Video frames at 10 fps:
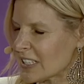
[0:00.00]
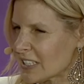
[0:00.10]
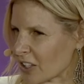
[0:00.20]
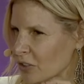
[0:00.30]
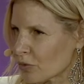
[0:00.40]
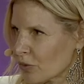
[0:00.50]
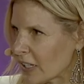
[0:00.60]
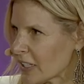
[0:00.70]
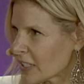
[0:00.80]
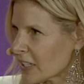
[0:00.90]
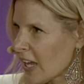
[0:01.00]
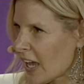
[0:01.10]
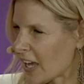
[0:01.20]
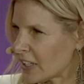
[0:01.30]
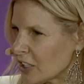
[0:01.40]
done right
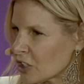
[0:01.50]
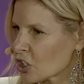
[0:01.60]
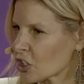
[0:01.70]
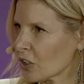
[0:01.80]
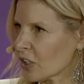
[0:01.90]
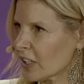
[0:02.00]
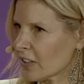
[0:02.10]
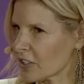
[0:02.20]
and ensuring